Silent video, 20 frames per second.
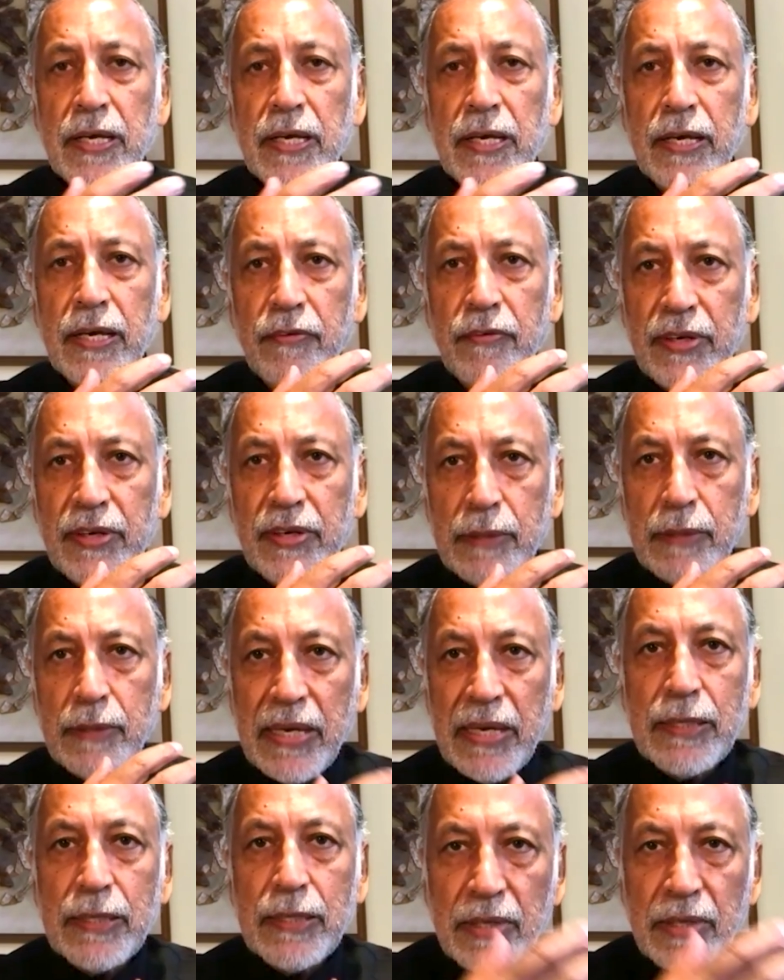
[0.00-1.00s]
if we can
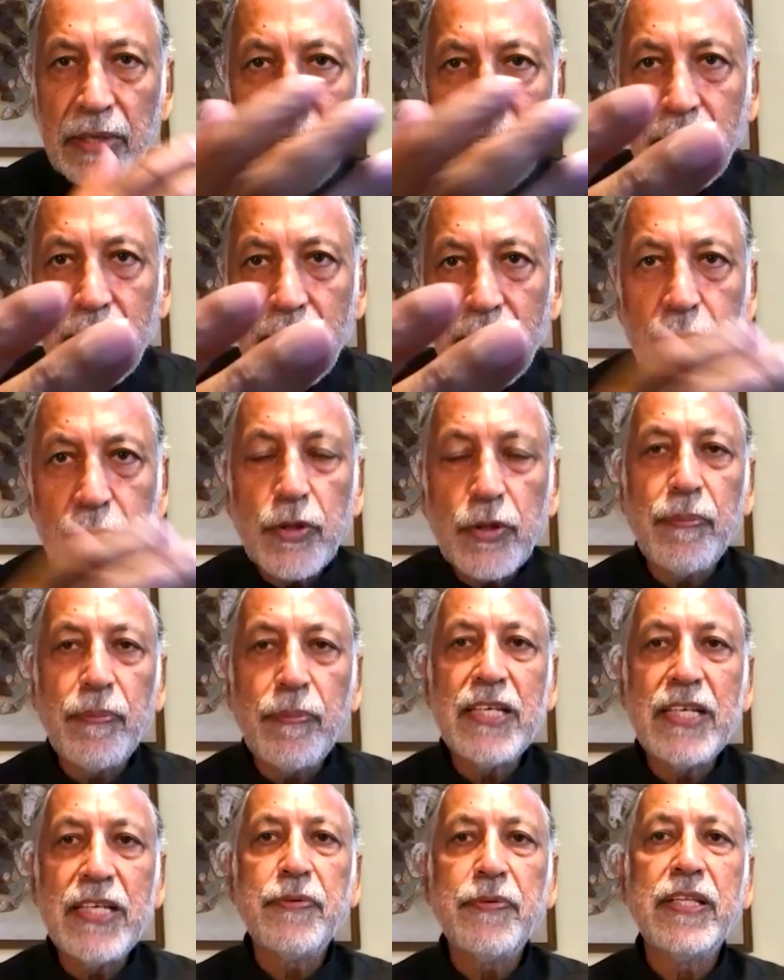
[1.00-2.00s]
make them relevant for the
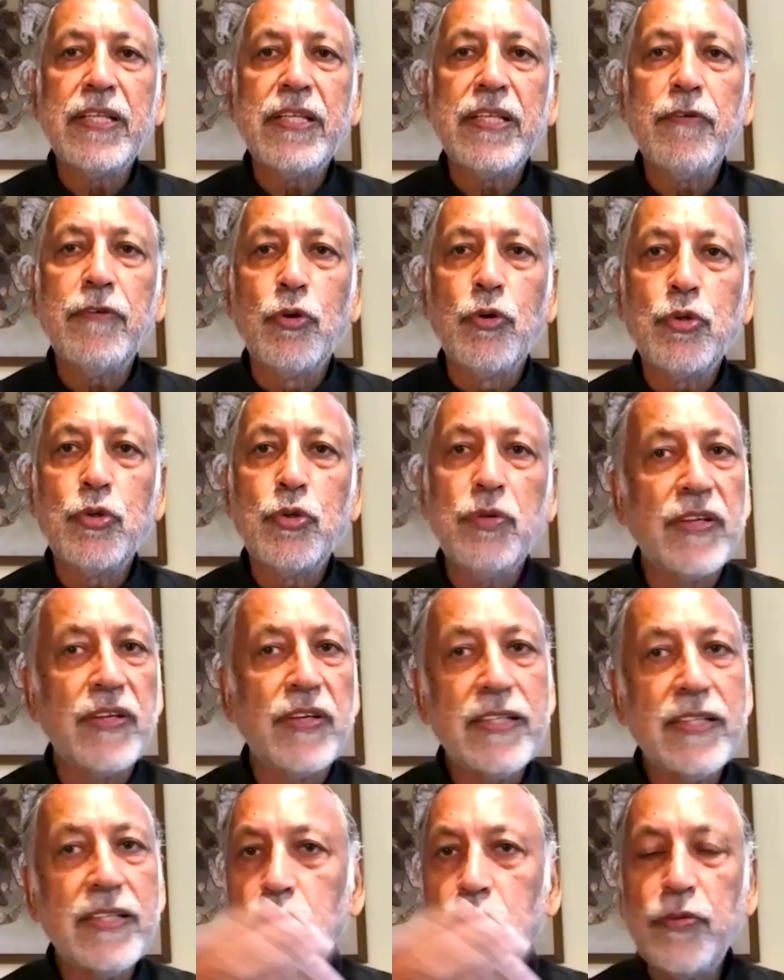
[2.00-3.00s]
place where they will go to,
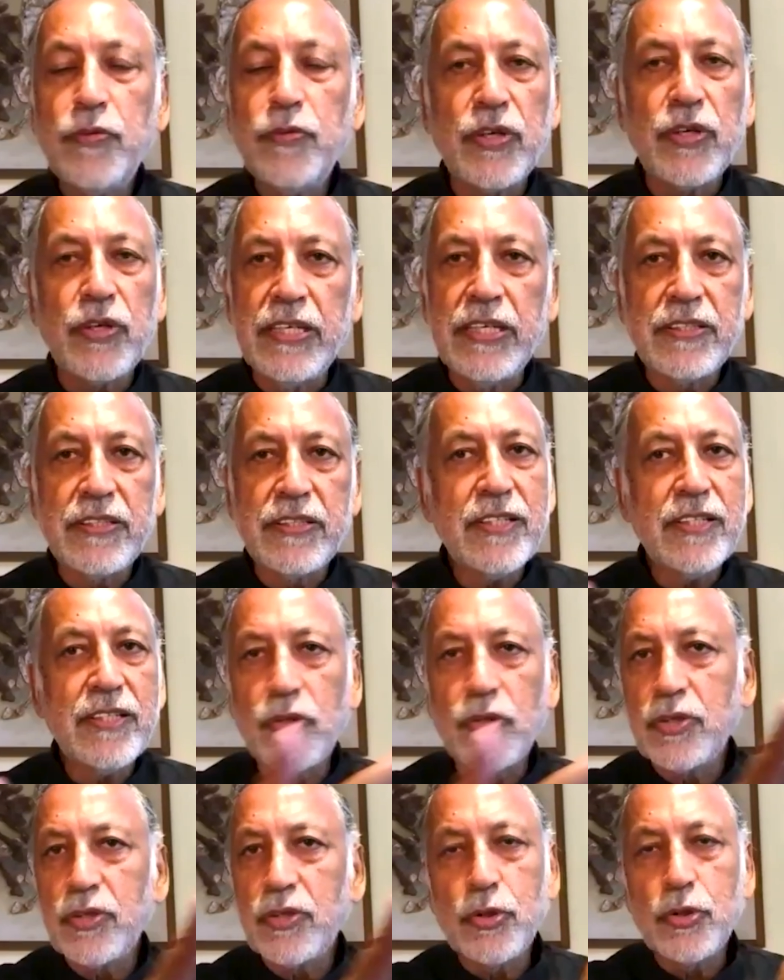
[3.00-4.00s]
whether they go for research or
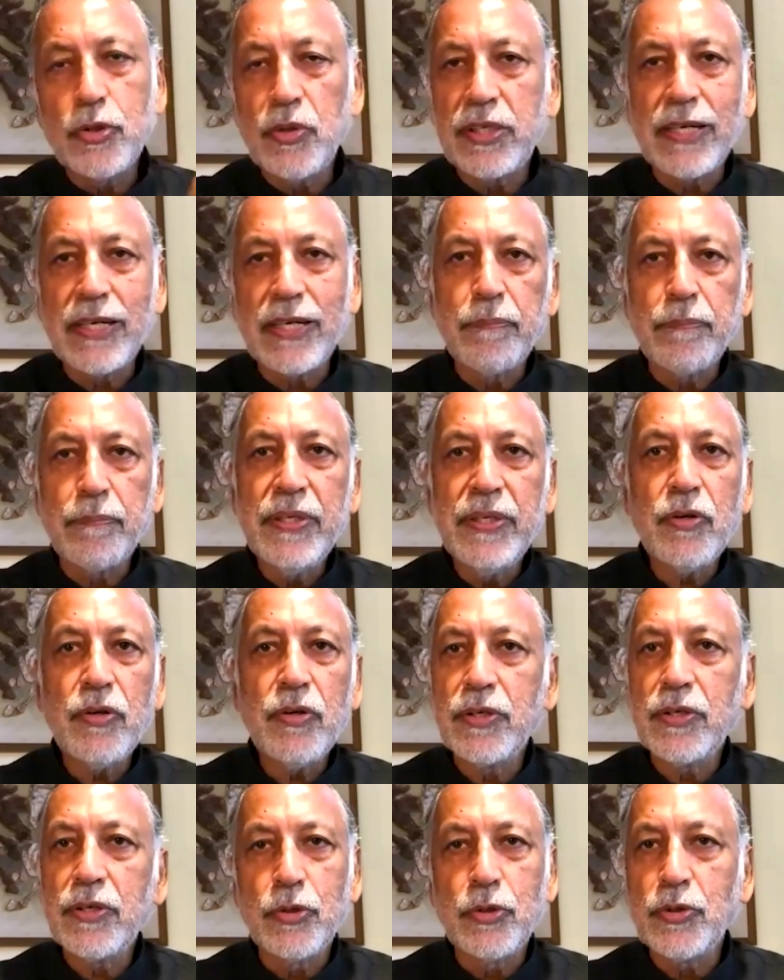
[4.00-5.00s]
they go to a company or
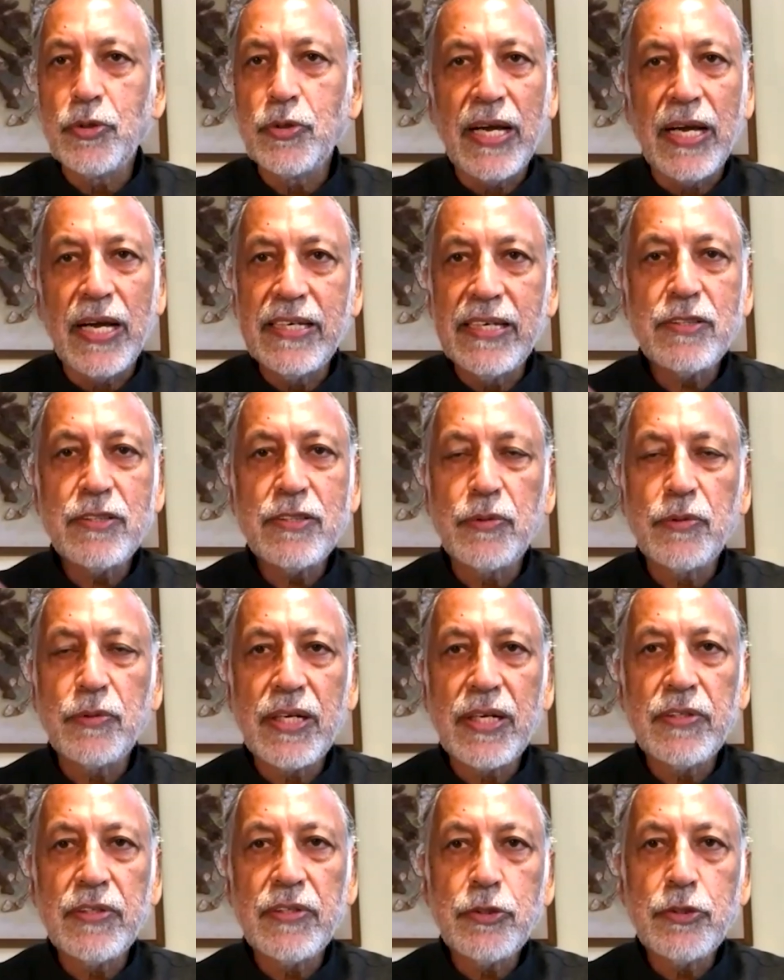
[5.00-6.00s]
they go to I I S or
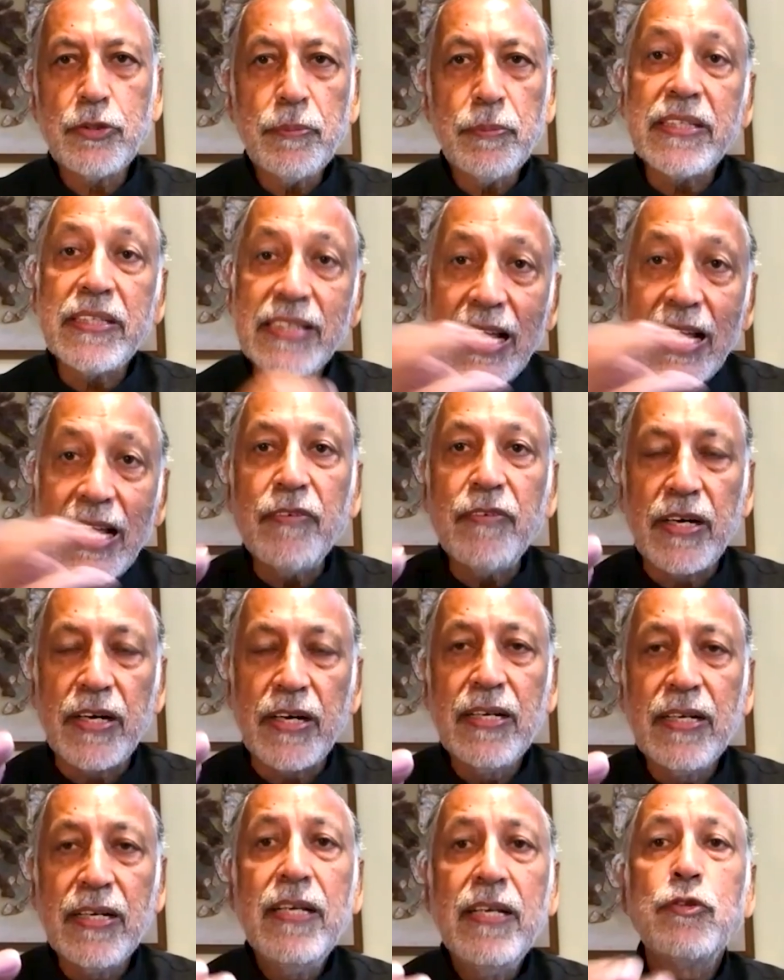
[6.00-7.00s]
whatever, they should be relevant.
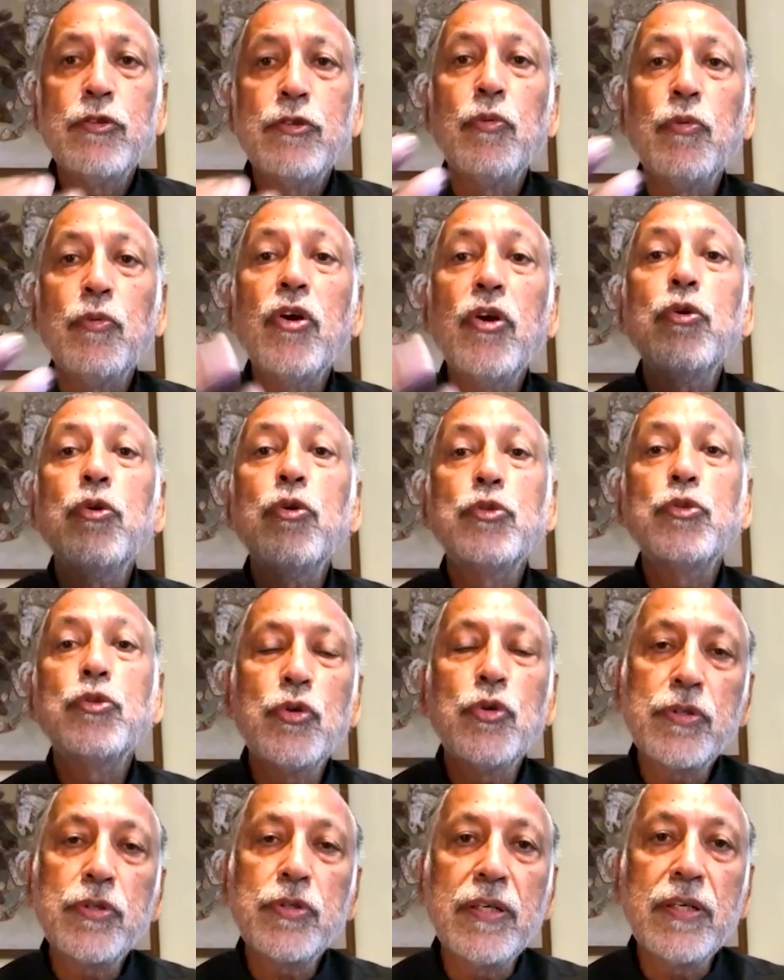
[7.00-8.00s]
So what do
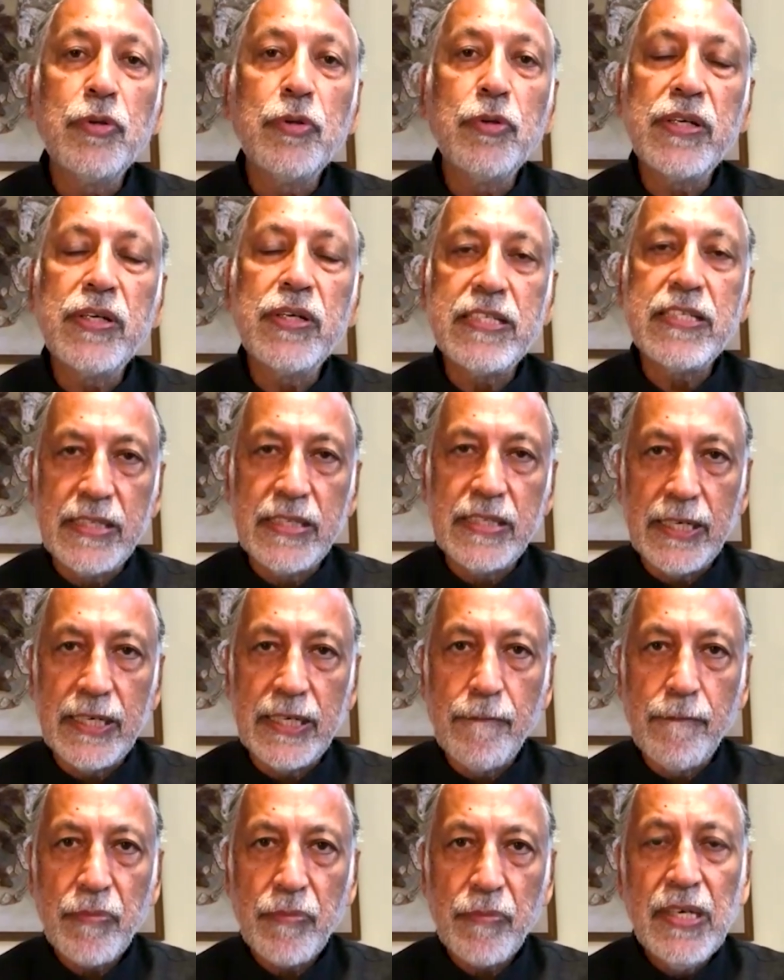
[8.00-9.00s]
those communities need?
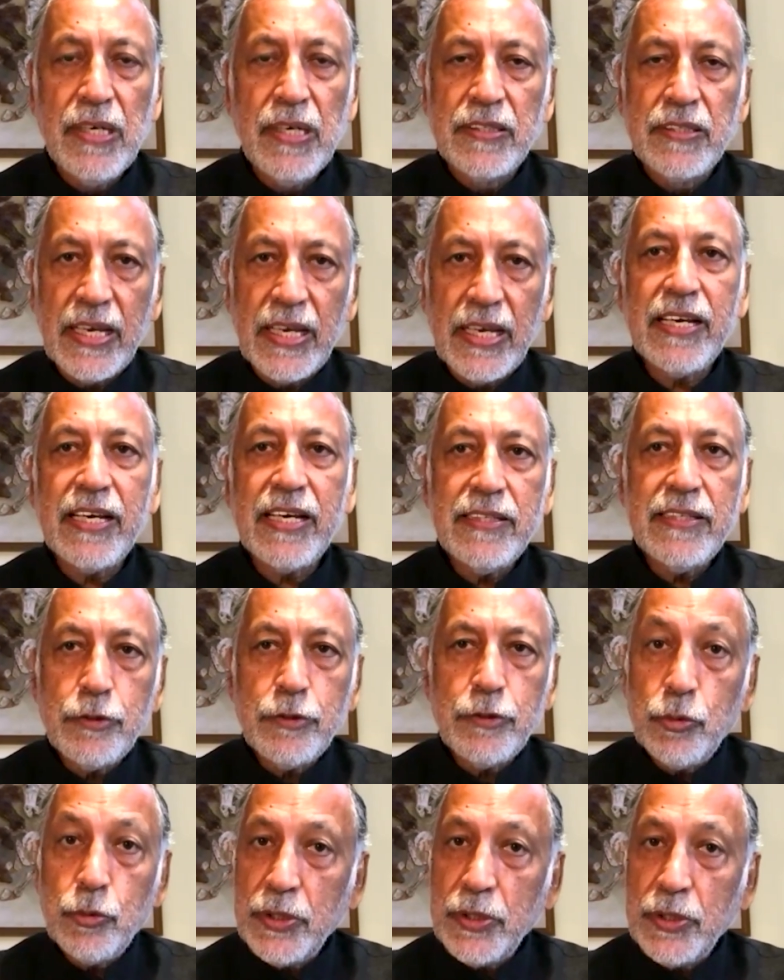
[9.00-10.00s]
Mm-hmm. Secondly, they
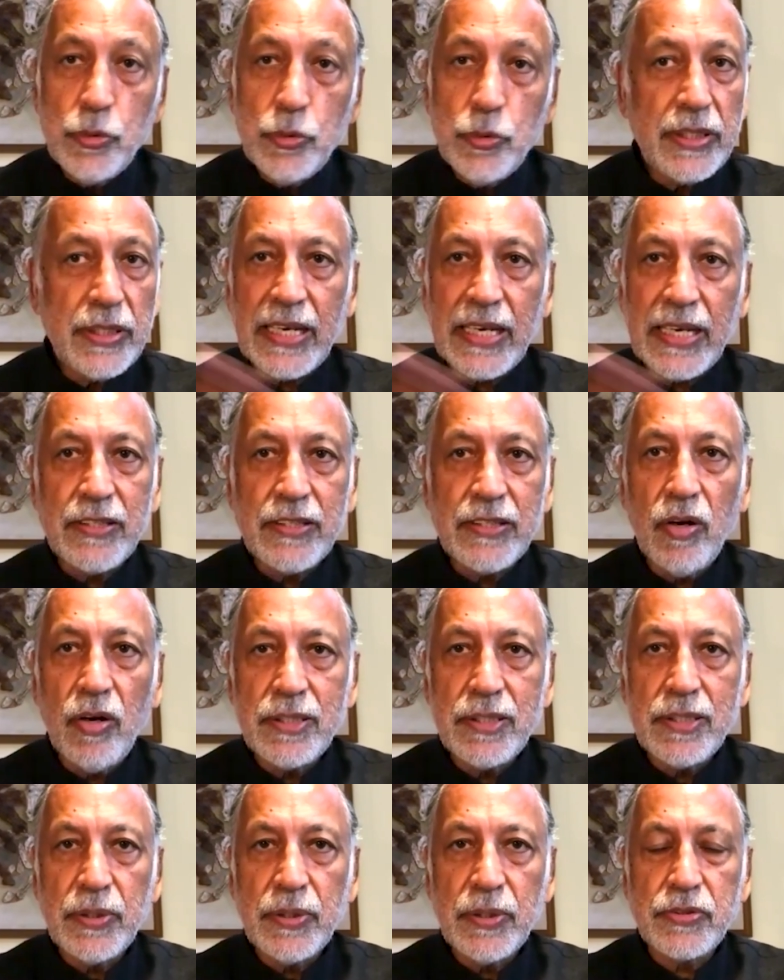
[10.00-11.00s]
should be using
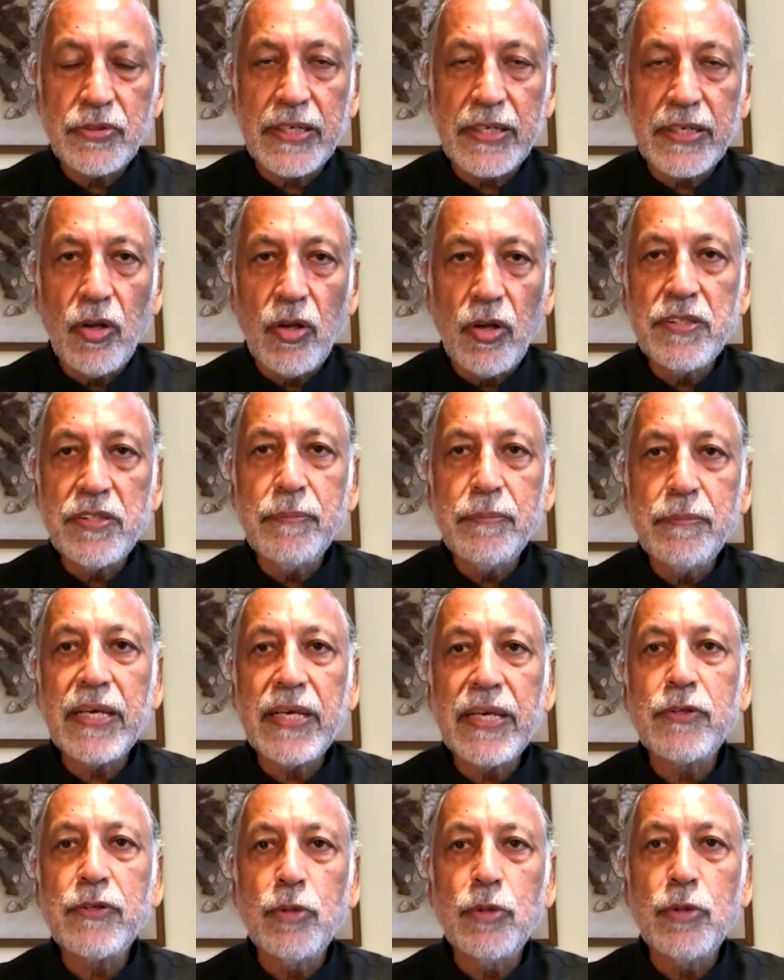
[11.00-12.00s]
technology, because technology is
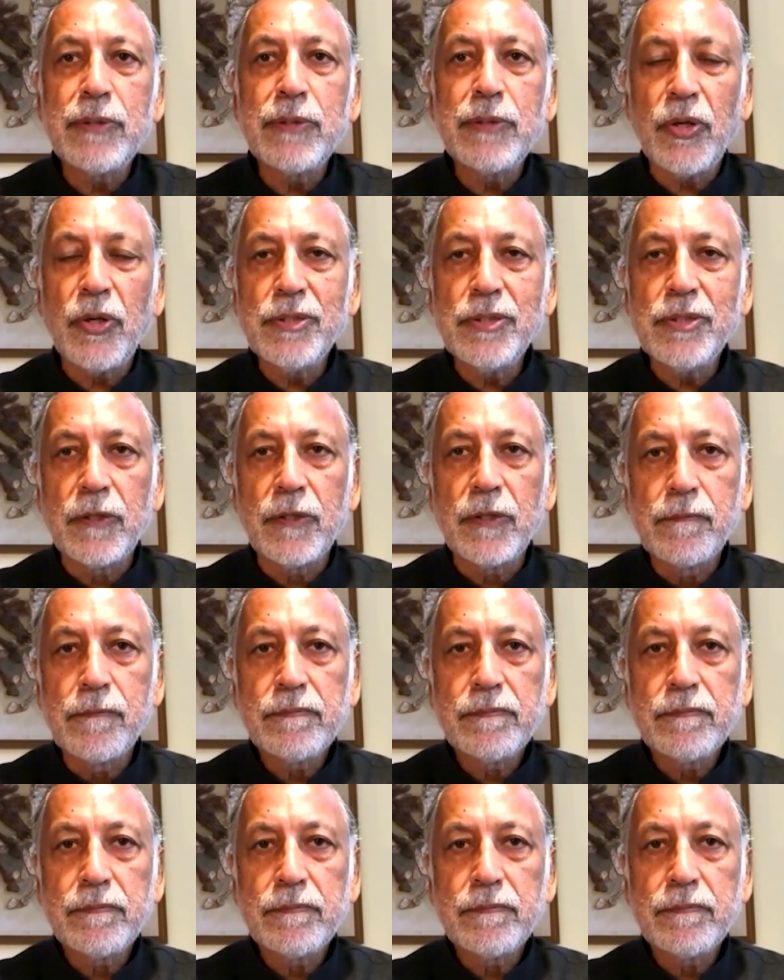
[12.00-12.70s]
making so much possible.